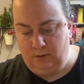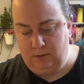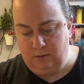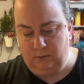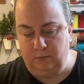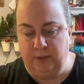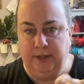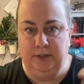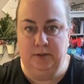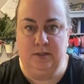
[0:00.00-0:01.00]
All
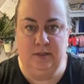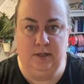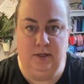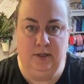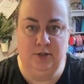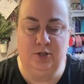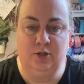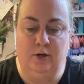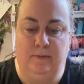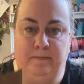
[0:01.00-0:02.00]
right,
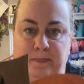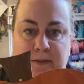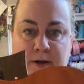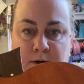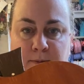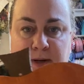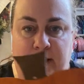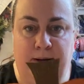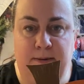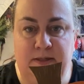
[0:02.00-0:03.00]
so here I'm
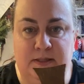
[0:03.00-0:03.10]
at.